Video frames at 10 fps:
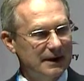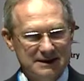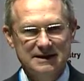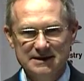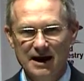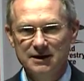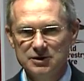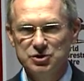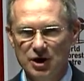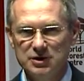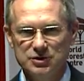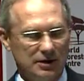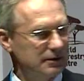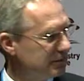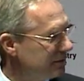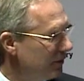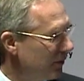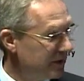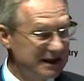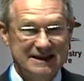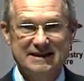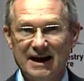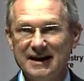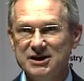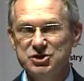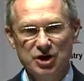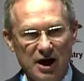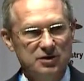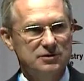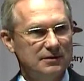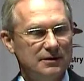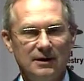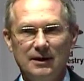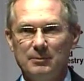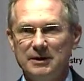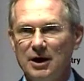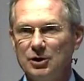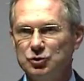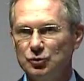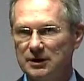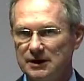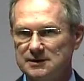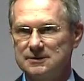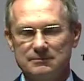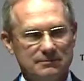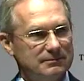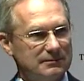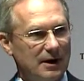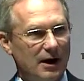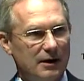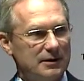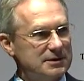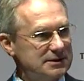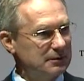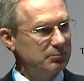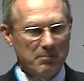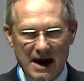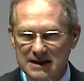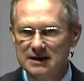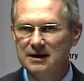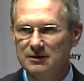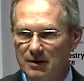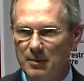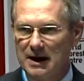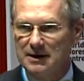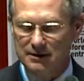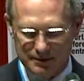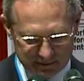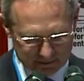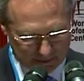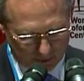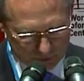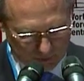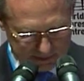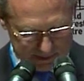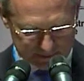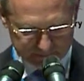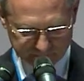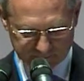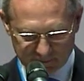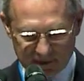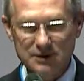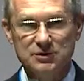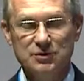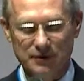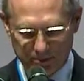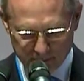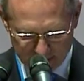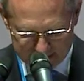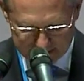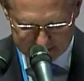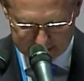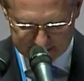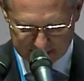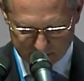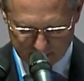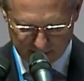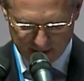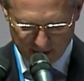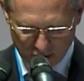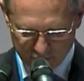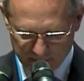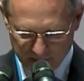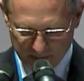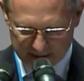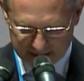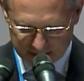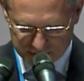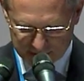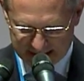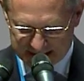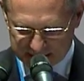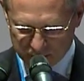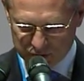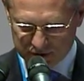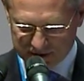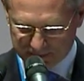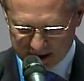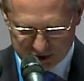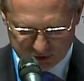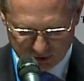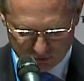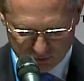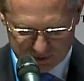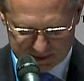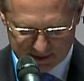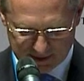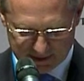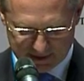The design is changing, or the design has changed, but our toolkits are mainly remaining the old ones. So the present system of implementation, institutions, budgeting rules